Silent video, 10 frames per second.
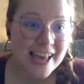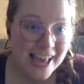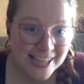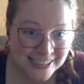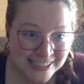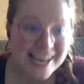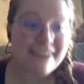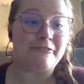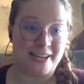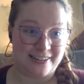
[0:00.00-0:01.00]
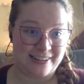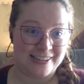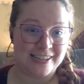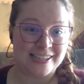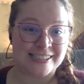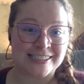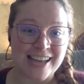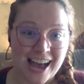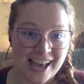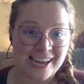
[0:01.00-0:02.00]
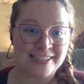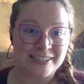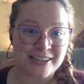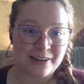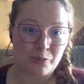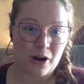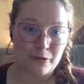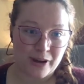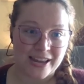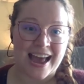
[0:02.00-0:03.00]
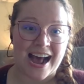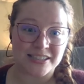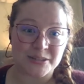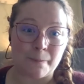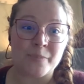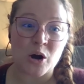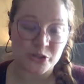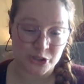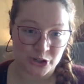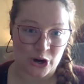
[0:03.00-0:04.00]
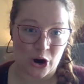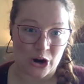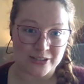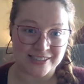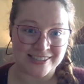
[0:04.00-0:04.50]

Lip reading: 7 signed Broadway cast poster cards.